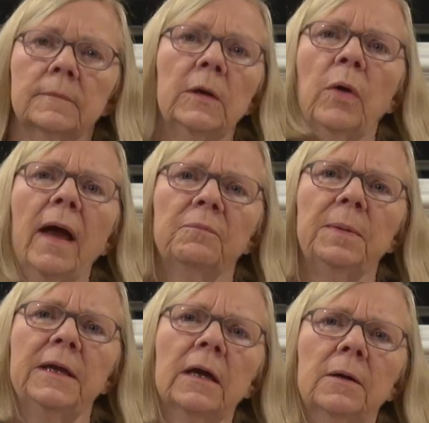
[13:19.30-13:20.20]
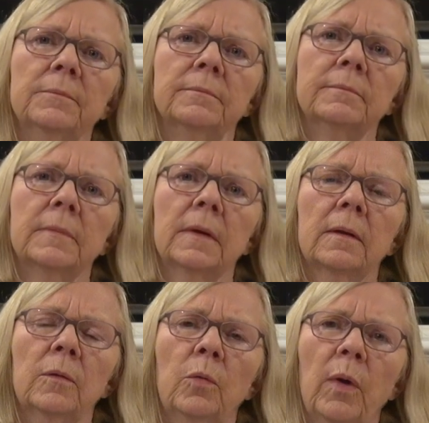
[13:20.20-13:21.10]
You have become
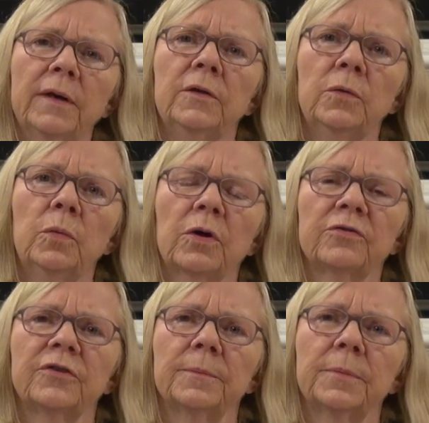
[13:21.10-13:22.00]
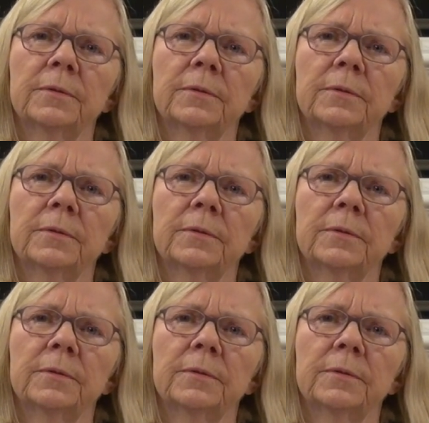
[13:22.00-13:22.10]
what you worship.